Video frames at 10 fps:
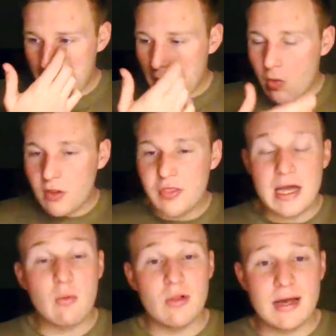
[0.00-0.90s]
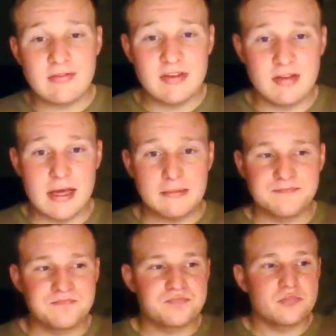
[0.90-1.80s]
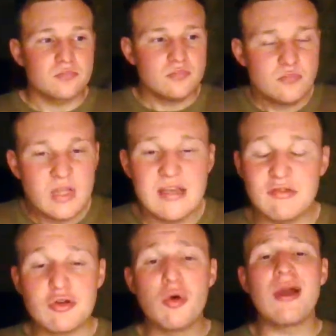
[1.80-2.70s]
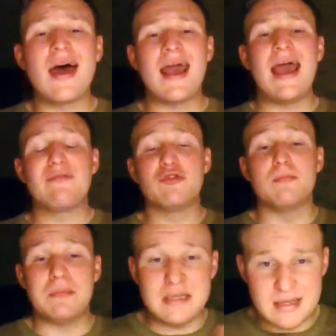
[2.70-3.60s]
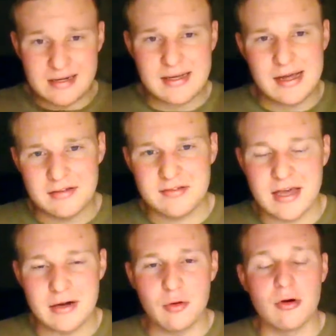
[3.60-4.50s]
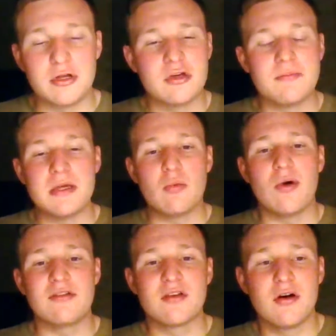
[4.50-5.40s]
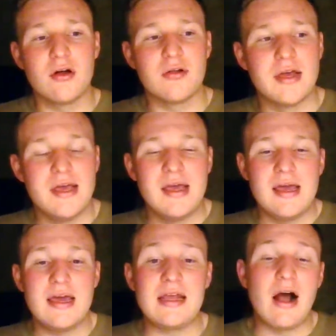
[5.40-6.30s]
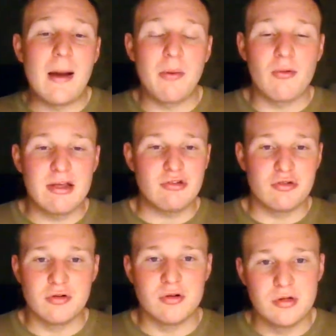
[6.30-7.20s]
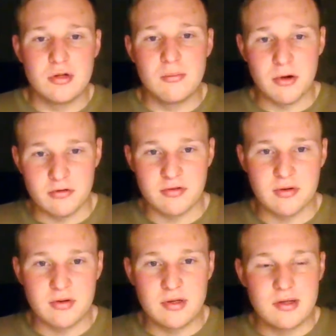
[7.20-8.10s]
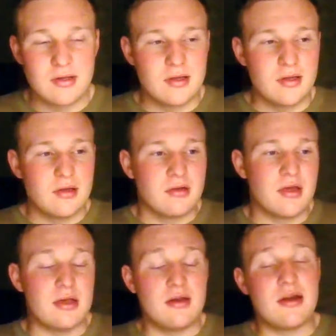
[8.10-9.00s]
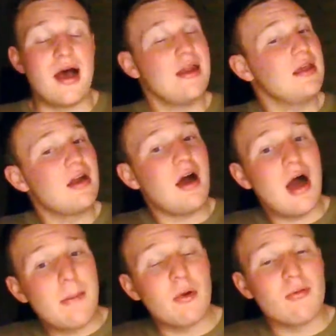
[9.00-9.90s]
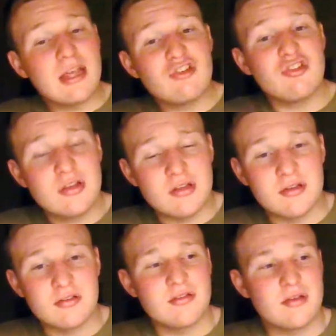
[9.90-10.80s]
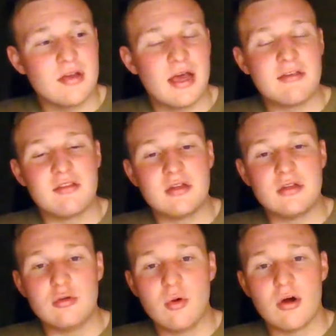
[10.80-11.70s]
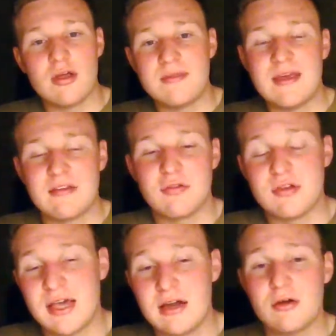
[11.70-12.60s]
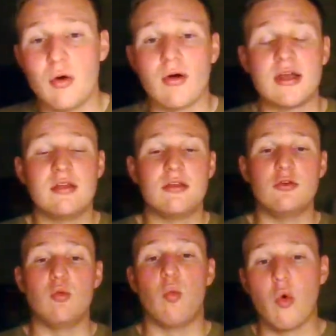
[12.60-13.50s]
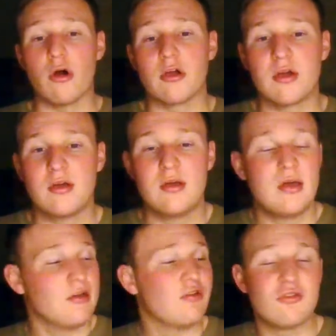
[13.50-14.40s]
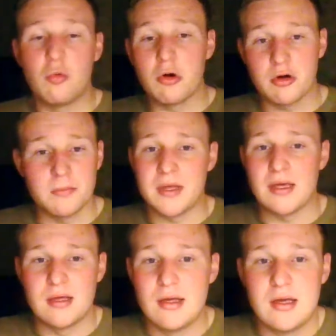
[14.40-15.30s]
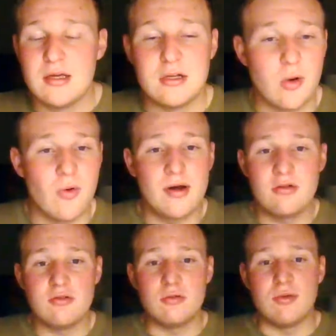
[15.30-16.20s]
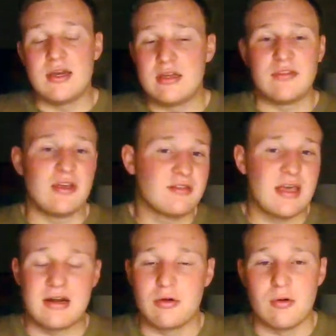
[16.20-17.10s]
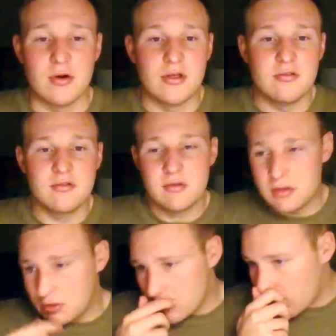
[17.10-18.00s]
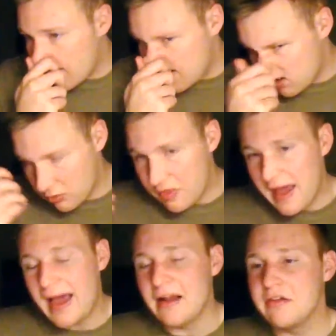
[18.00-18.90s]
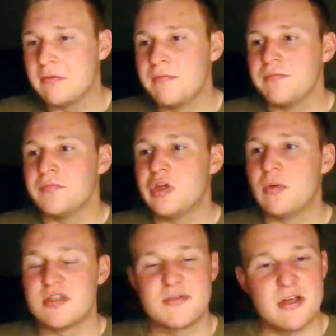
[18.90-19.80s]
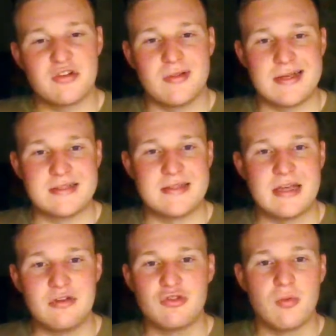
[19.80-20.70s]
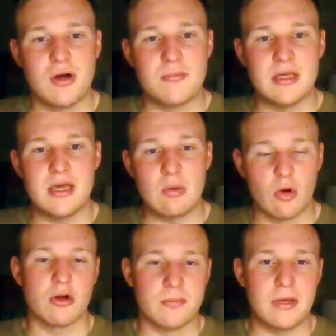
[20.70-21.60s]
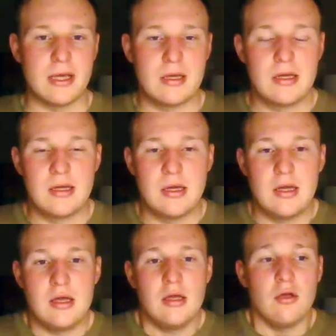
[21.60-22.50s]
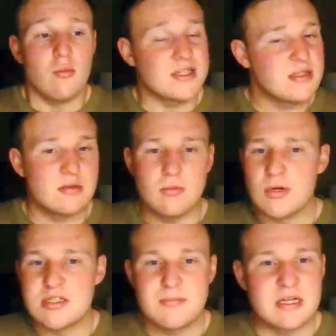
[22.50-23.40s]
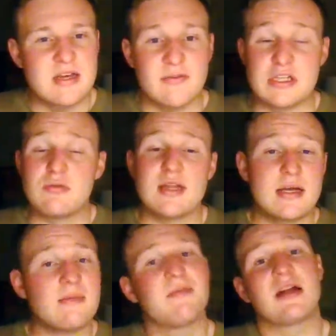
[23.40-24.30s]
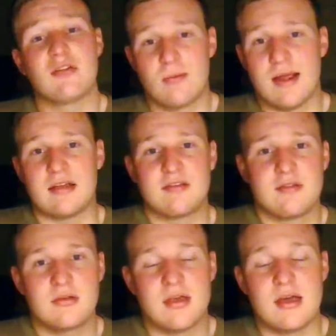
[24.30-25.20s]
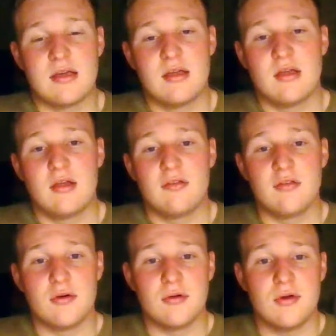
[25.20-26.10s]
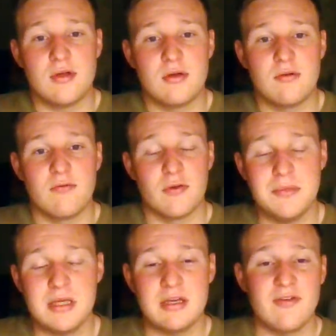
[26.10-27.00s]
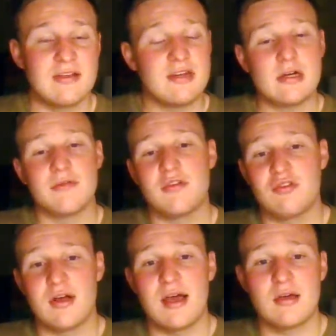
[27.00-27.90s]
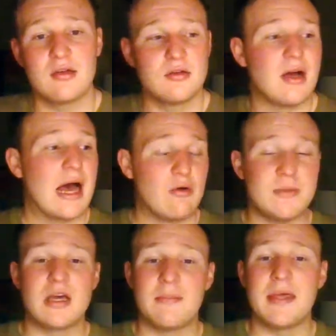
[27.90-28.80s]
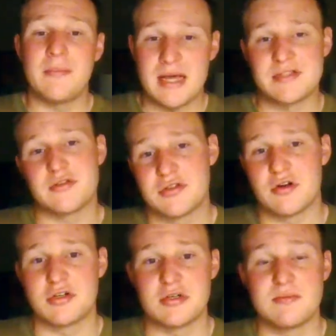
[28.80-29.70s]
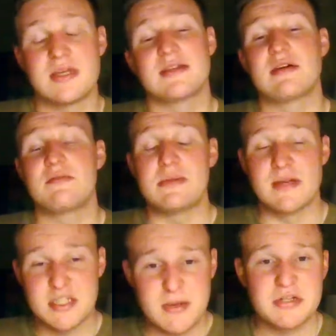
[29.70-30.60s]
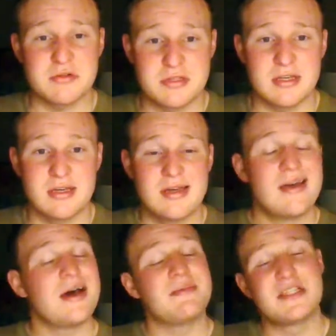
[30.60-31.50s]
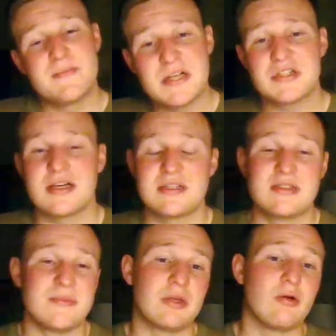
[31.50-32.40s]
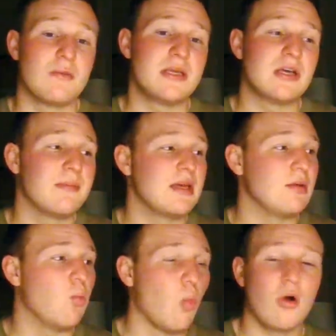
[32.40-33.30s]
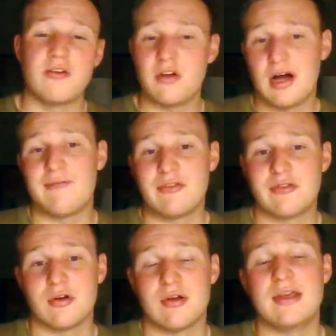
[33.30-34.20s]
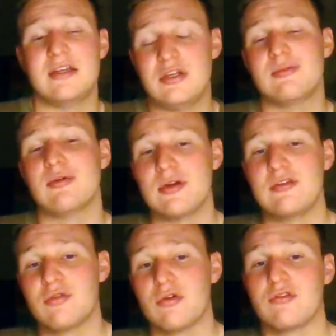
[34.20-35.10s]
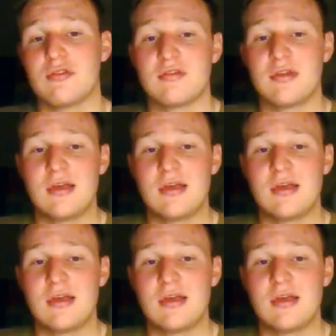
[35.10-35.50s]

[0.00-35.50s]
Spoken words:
One thing I will have to say is you do not have to be in a S category. You can be what's called a operational person. Okay? Not in operations, as in you are in the S3 category, you work. You're just a worker bee. You don't want to do any of the S categories. You don't want to do that. You don't want to specialize in that. You just want to be a worker bee. What's the big difference? Well, that comes back to ranks. Okay, so for me, if I stayed on this track, I would become a master sergeant because that would be my specialty. I'd be specialized in something, or I'd become a warrant officer in human resources.